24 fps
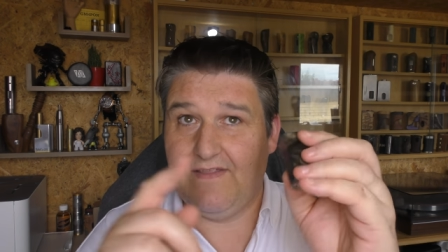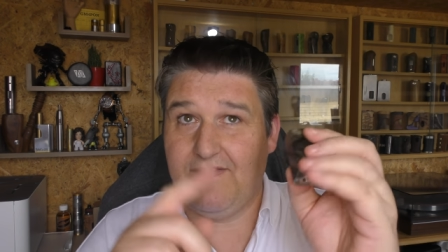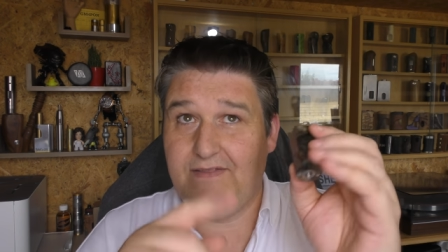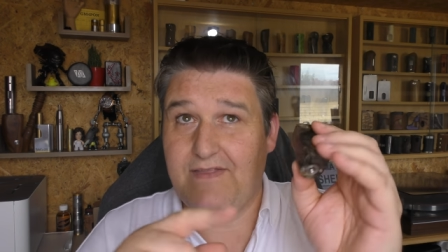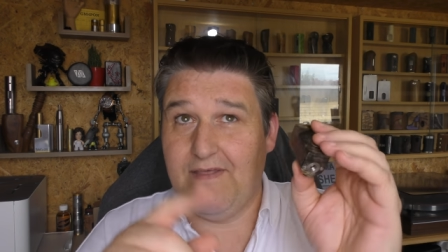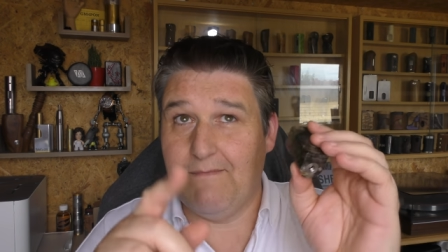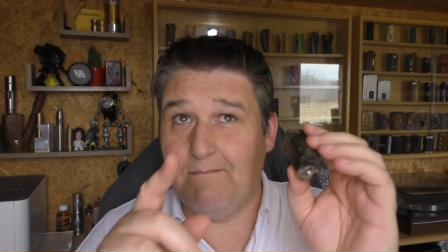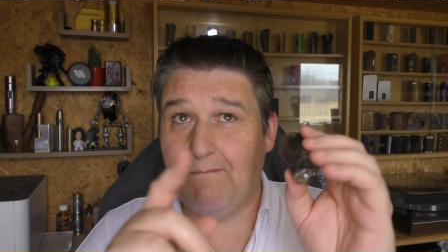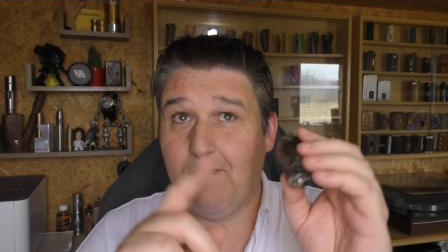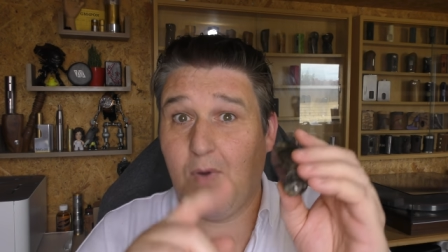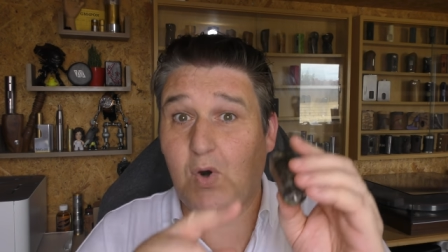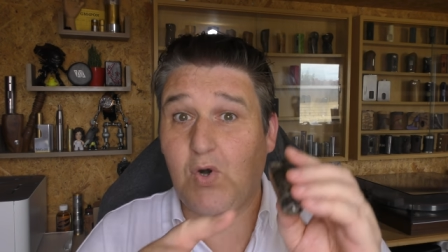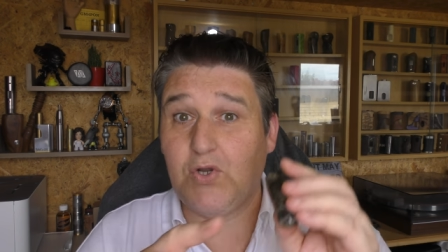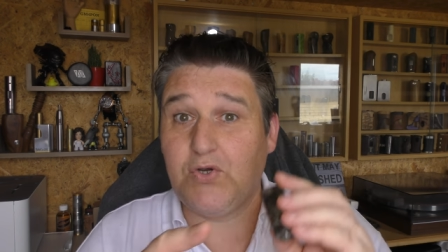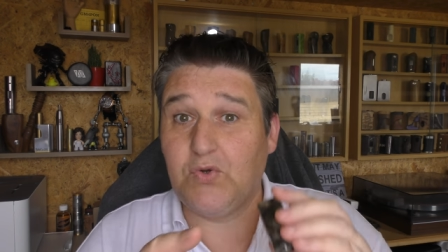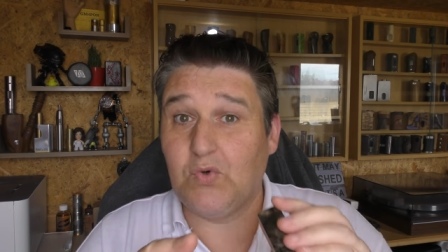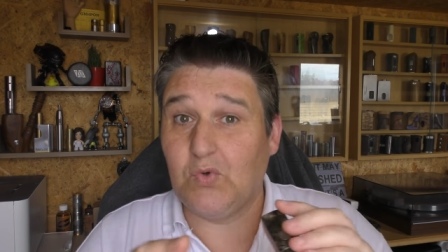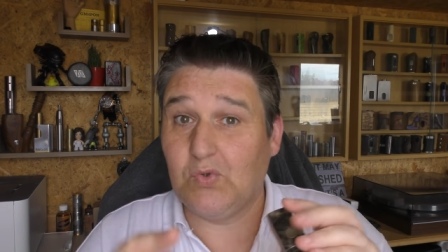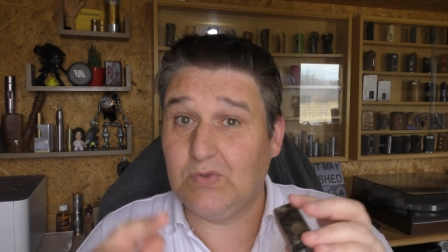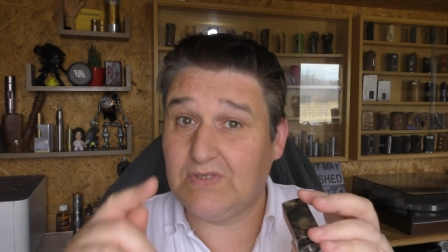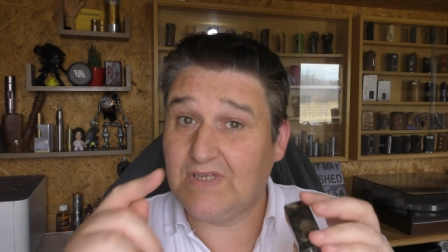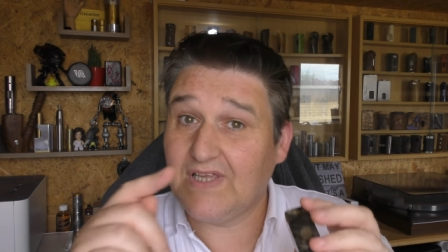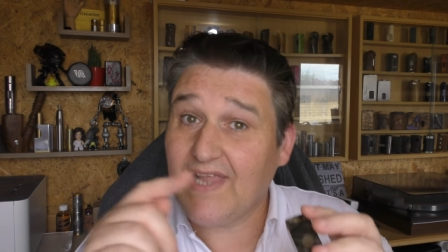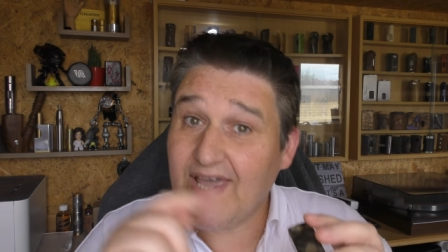the mono
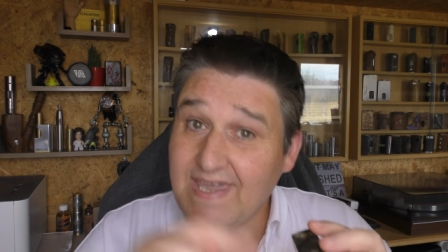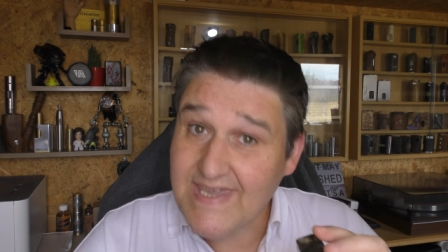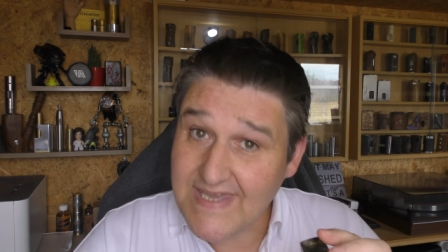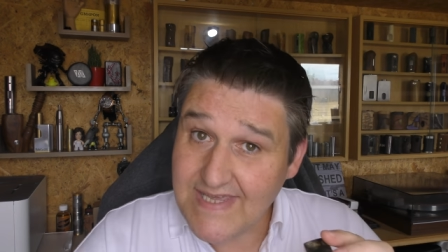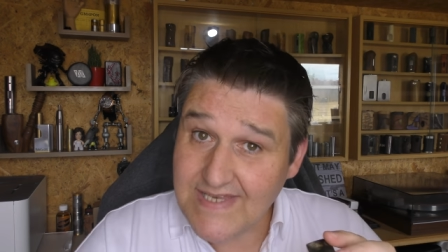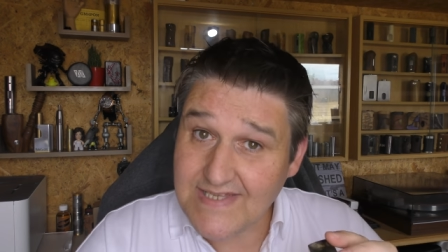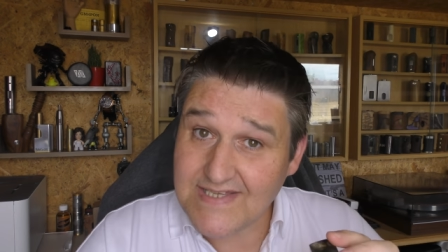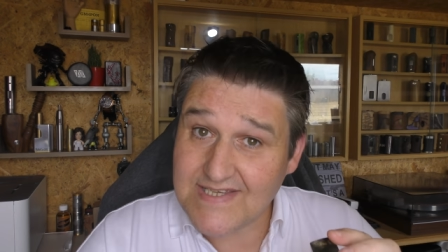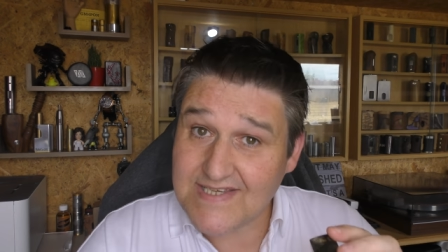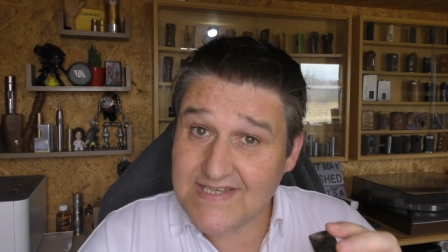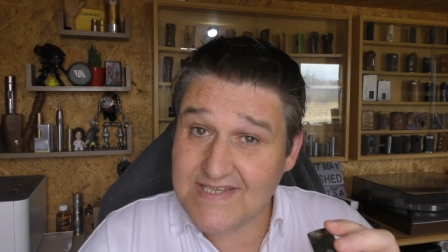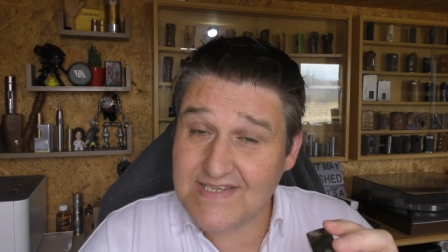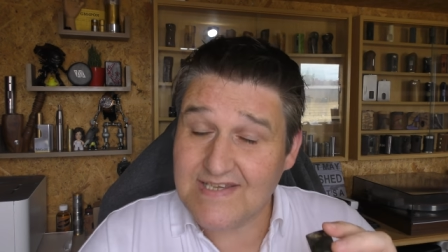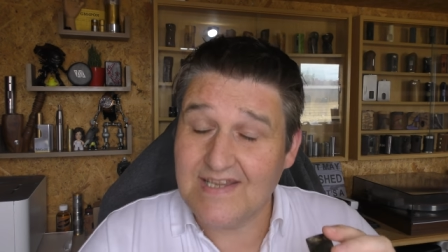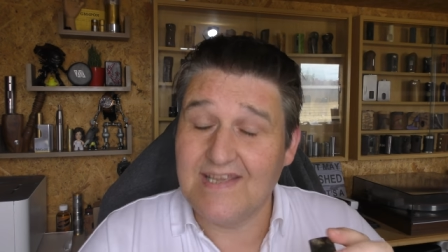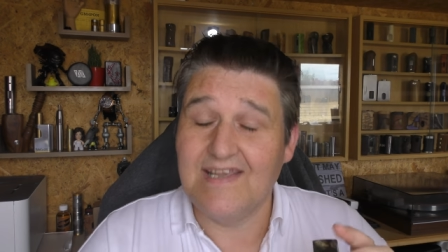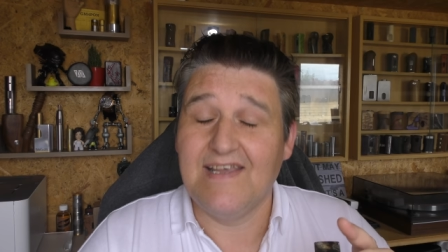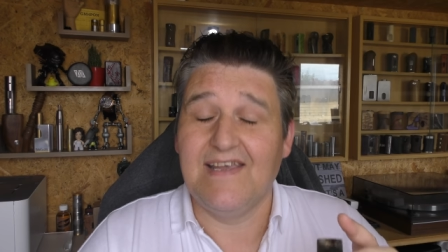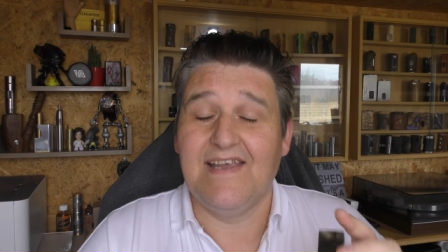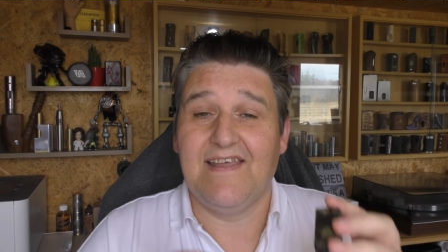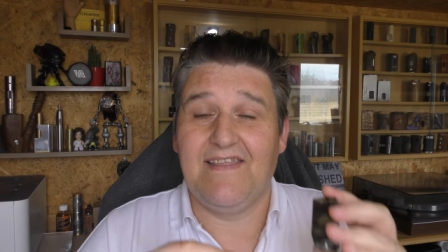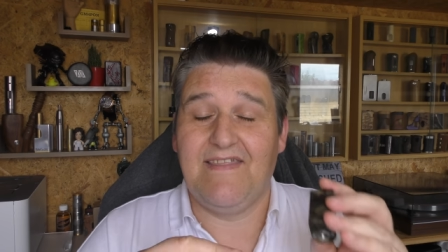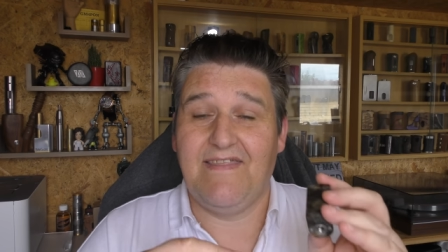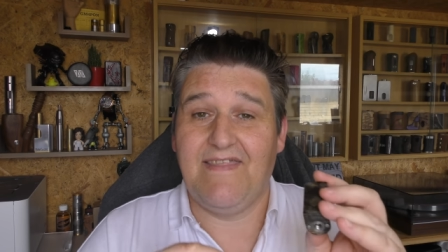lights
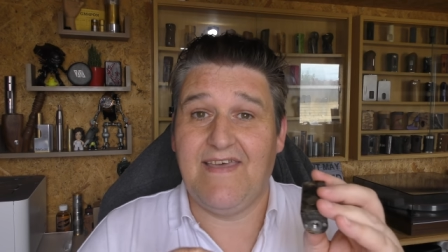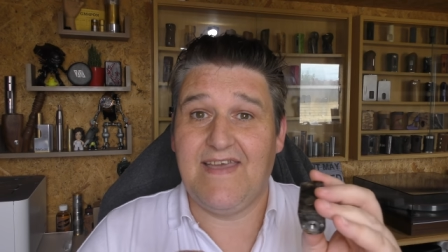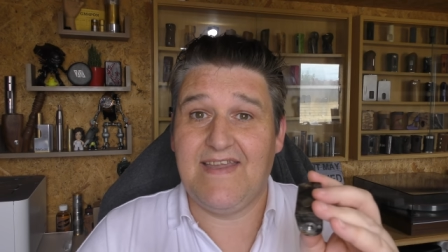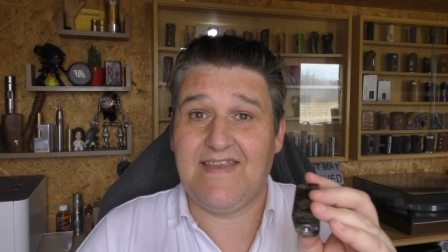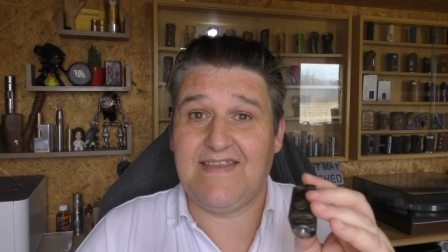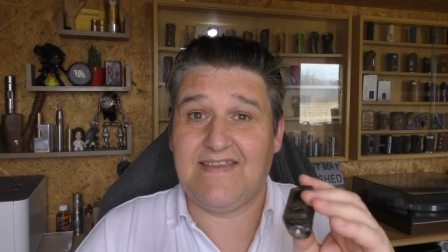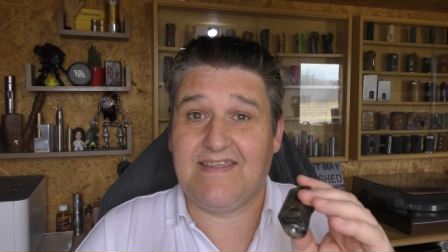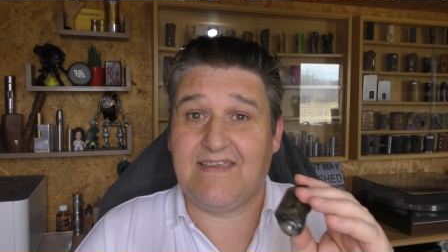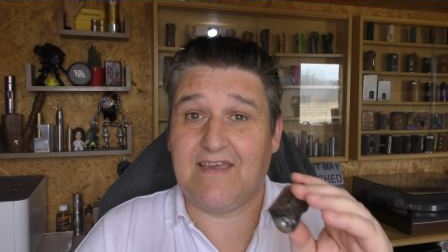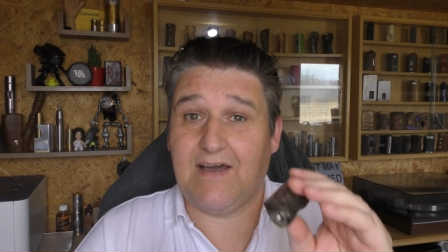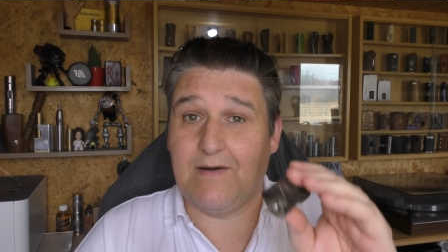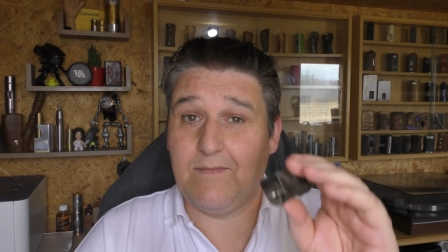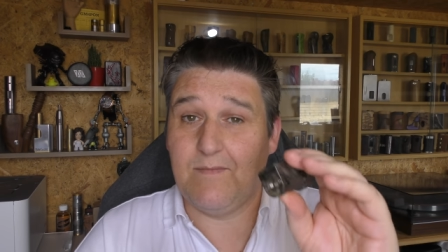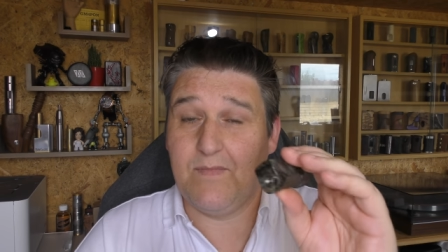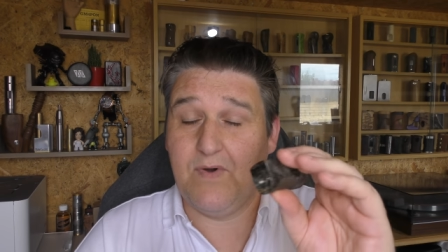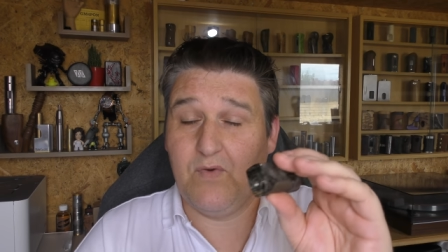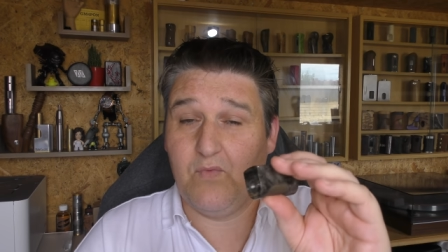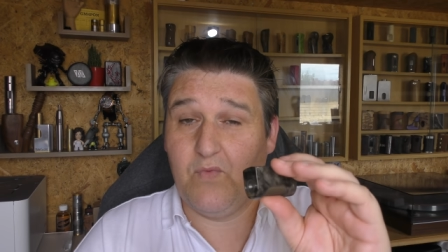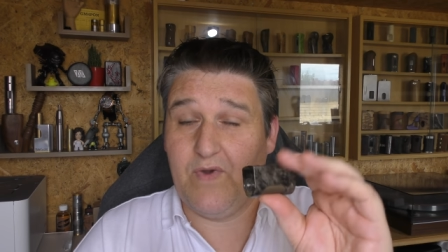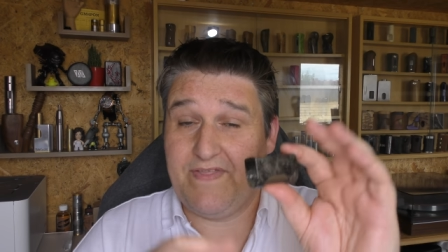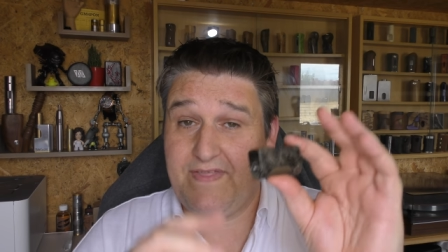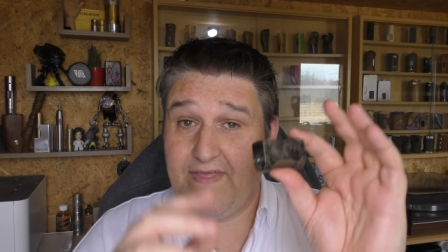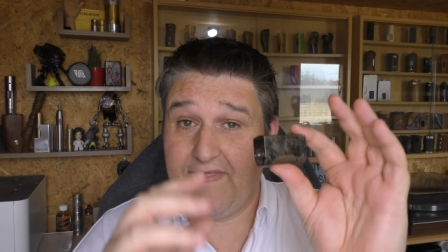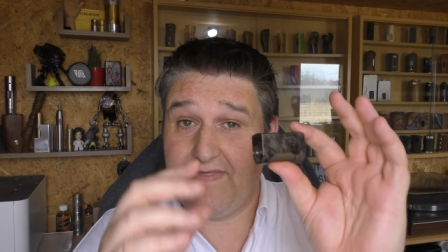that come
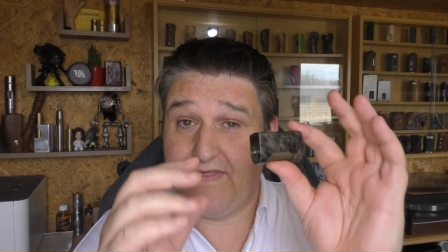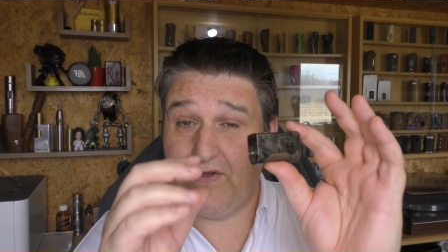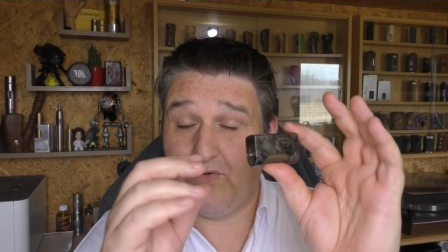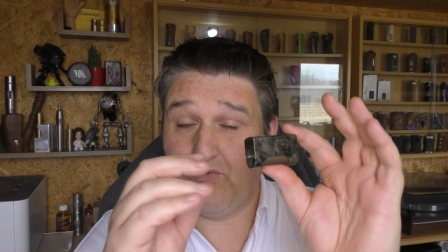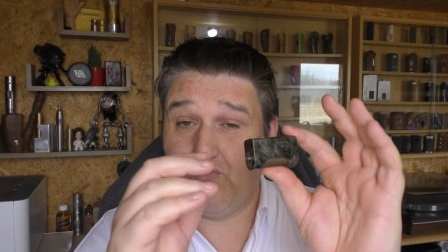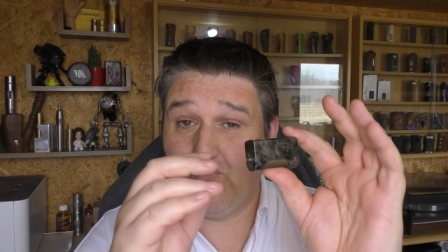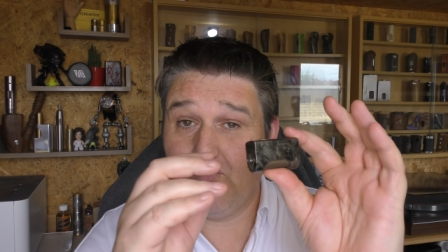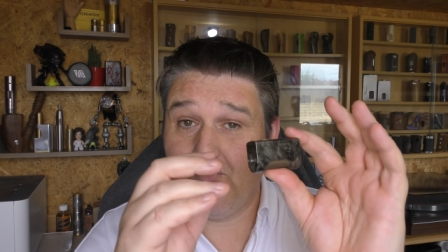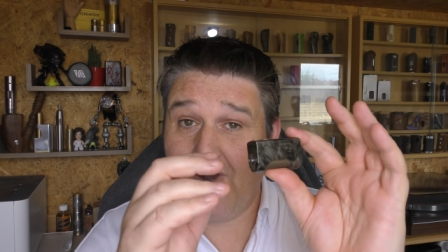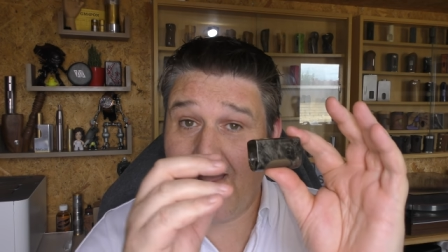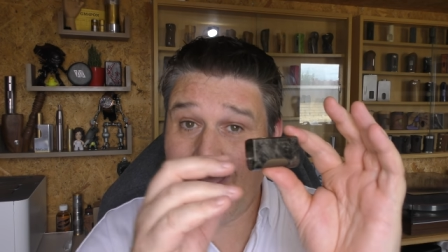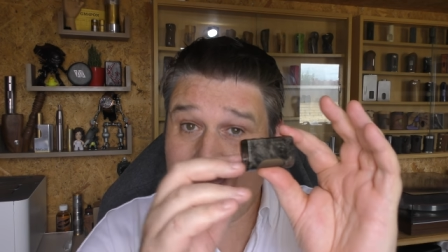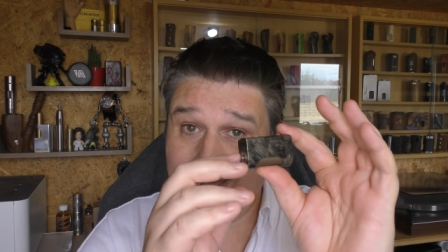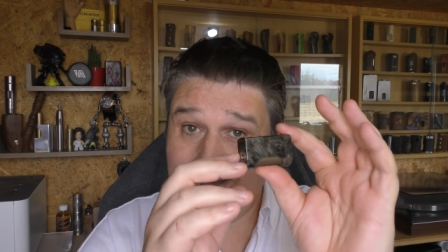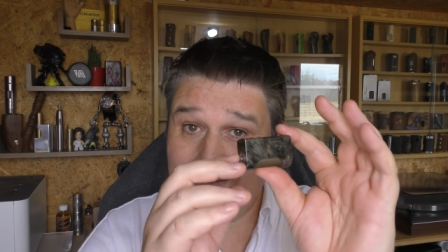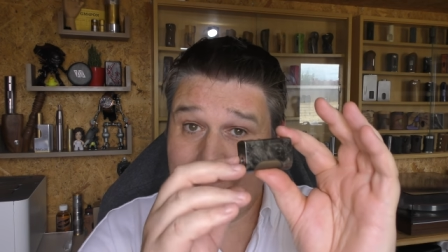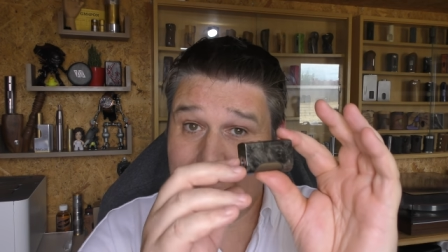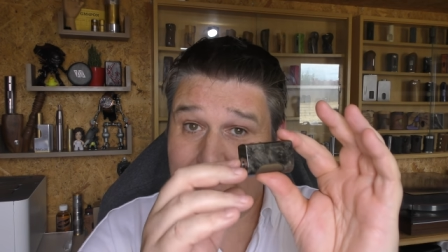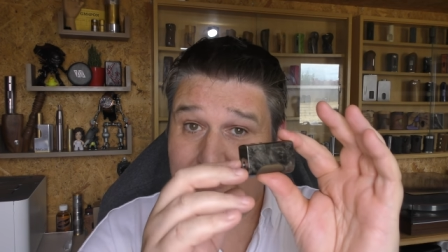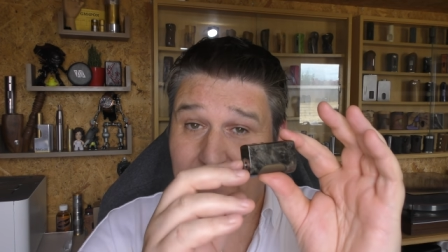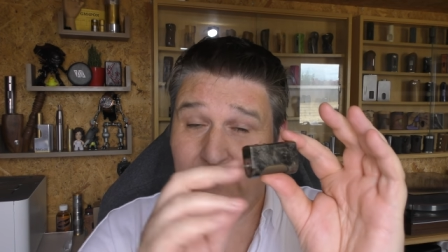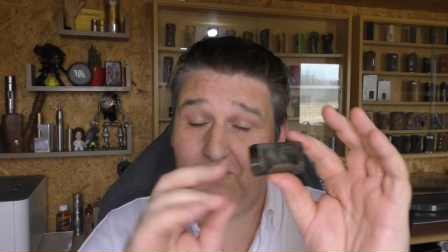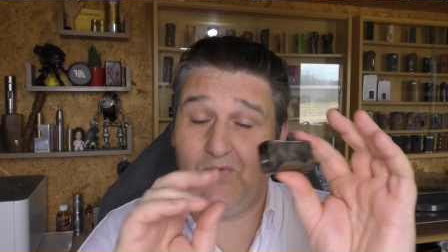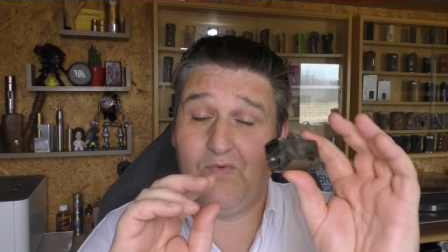with the
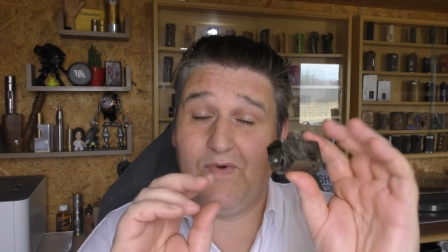RAM,